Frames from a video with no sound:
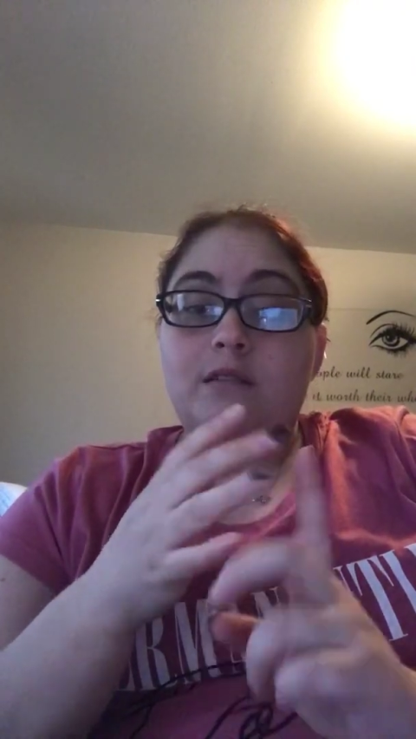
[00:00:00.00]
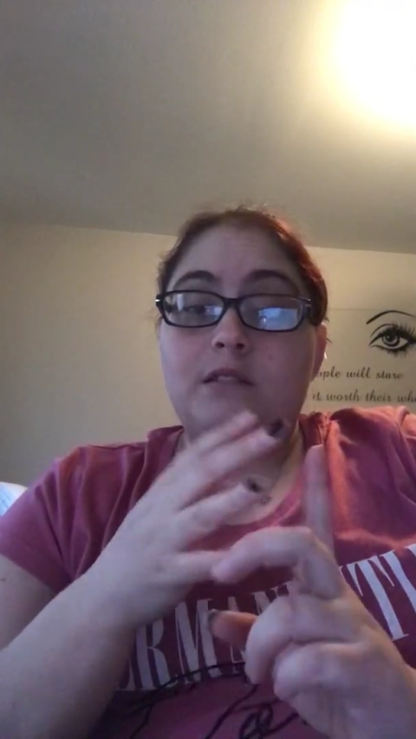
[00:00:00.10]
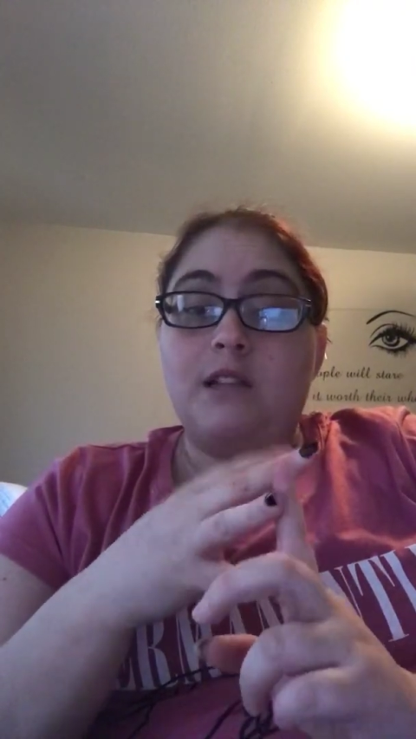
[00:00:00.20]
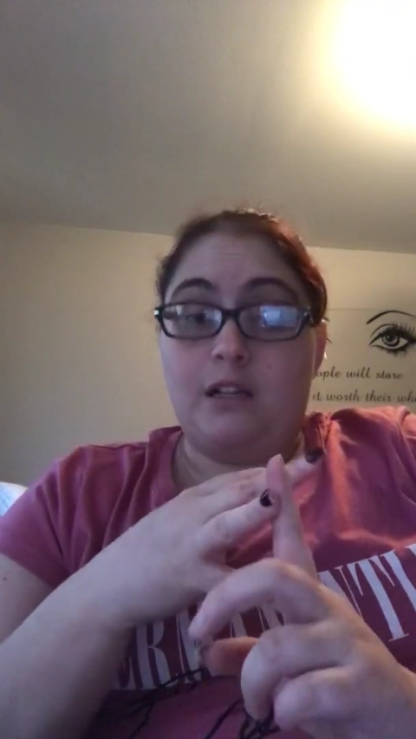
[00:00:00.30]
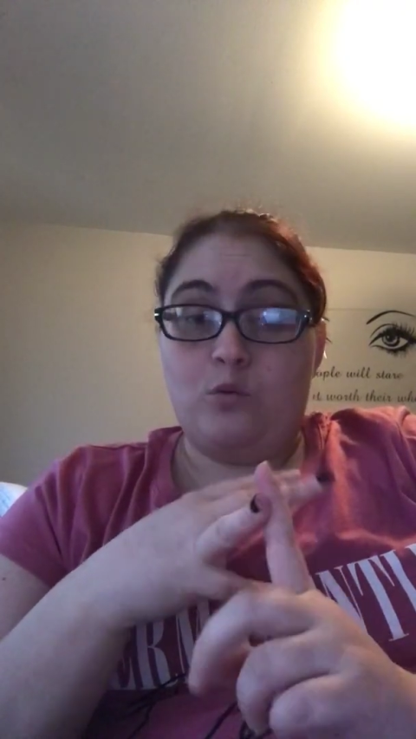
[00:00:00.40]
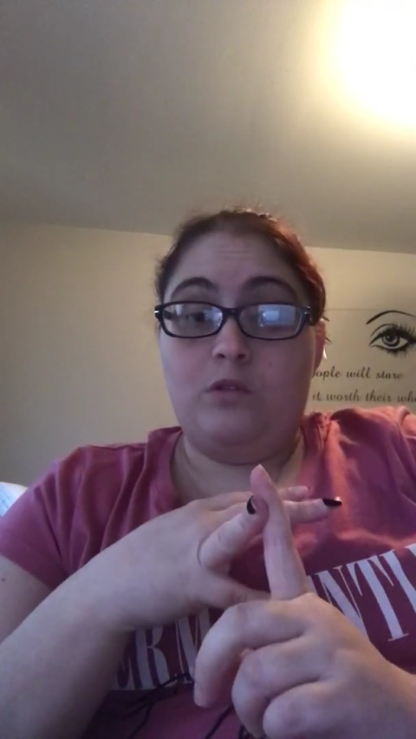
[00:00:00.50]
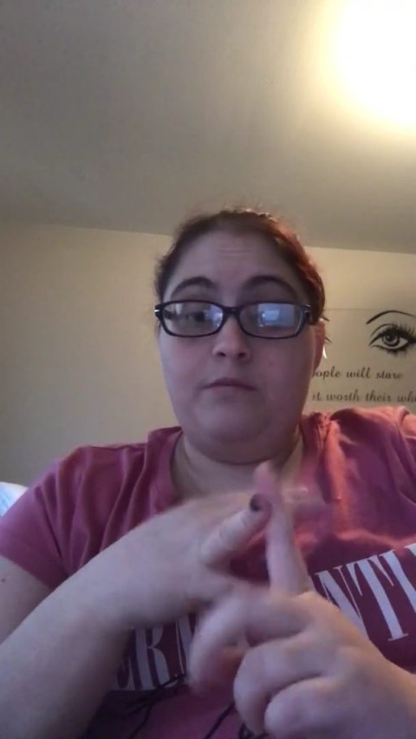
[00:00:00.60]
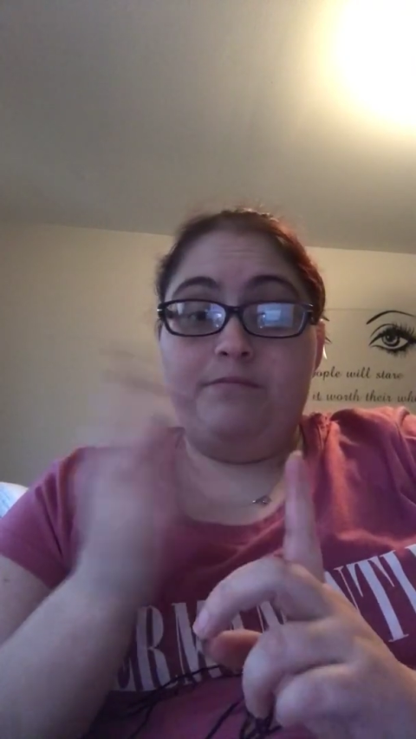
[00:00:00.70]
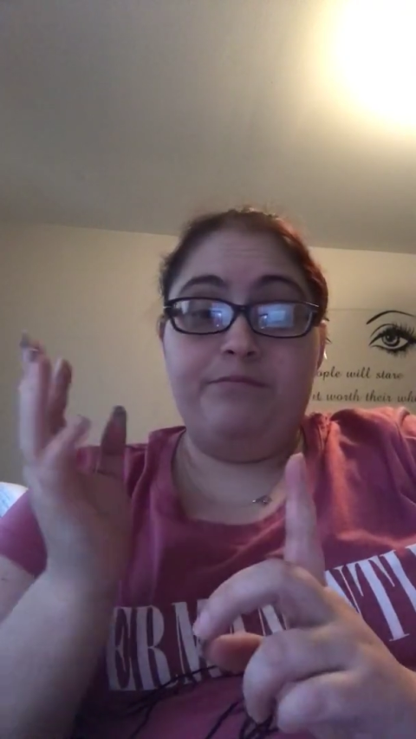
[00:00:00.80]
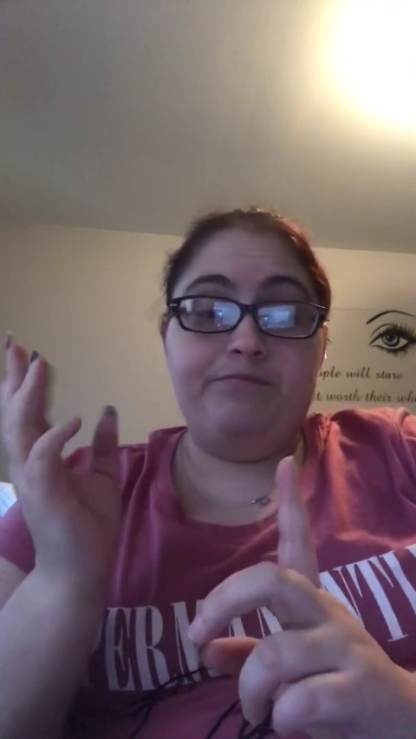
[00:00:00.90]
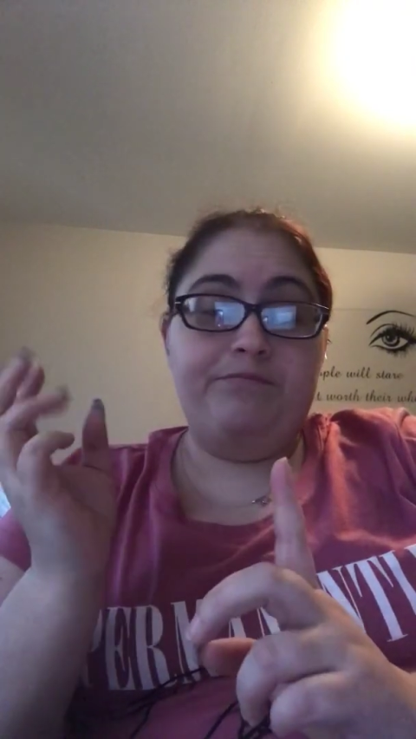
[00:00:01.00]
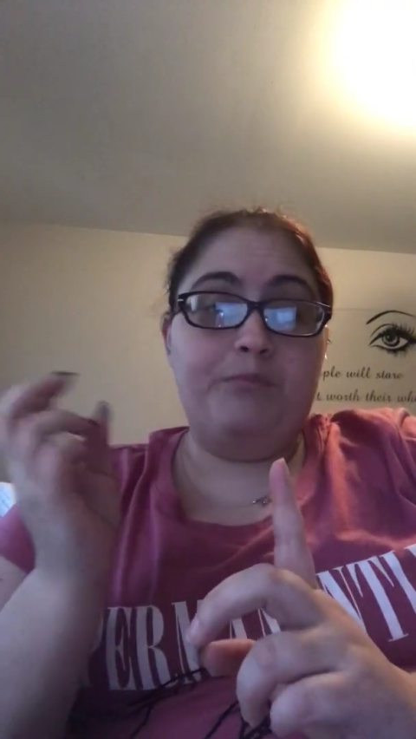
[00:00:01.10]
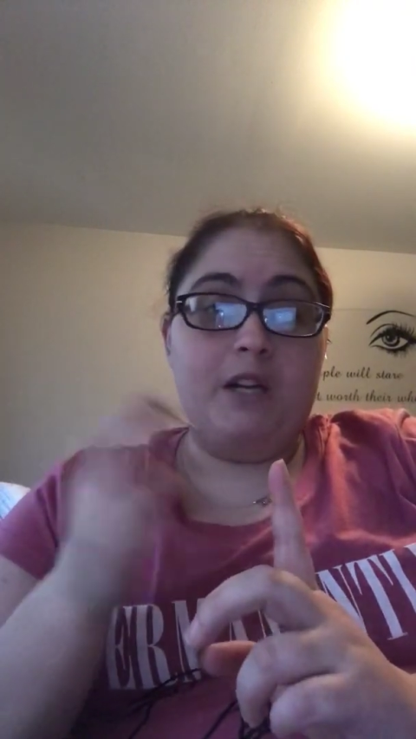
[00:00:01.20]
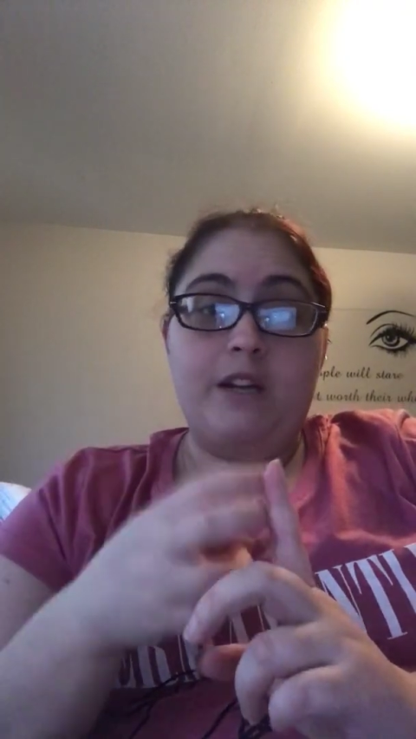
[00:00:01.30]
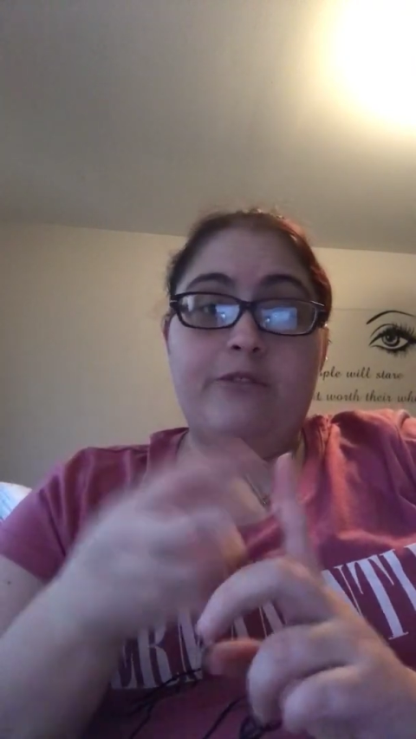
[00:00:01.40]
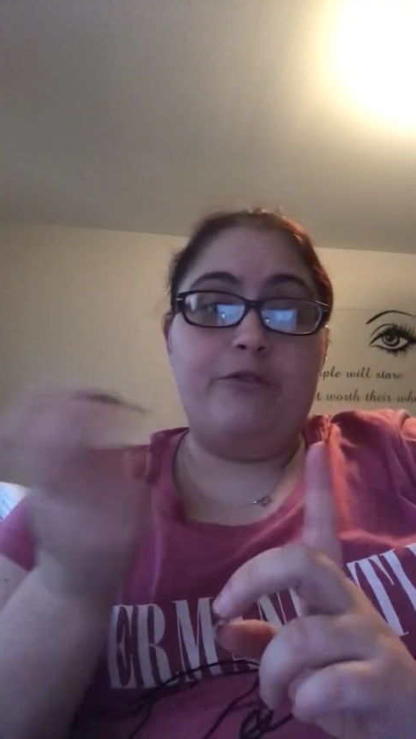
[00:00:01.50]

schedule, Monday through